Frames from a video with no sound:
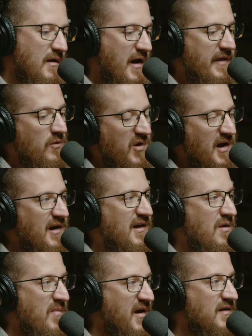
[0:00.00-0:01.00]
And then we kind of
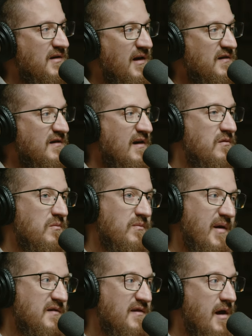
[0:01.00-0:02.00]
keep making the next
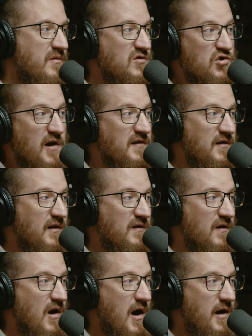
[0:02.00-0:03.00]
best steps, trusting it
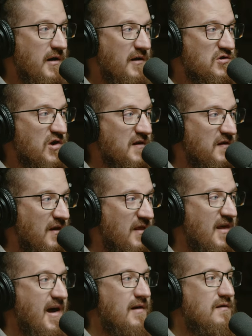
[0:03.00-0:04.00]
to God and
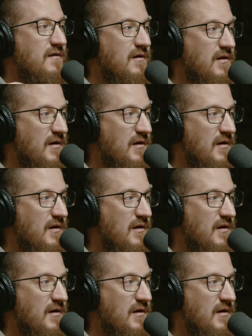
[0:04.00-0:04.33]
trusting that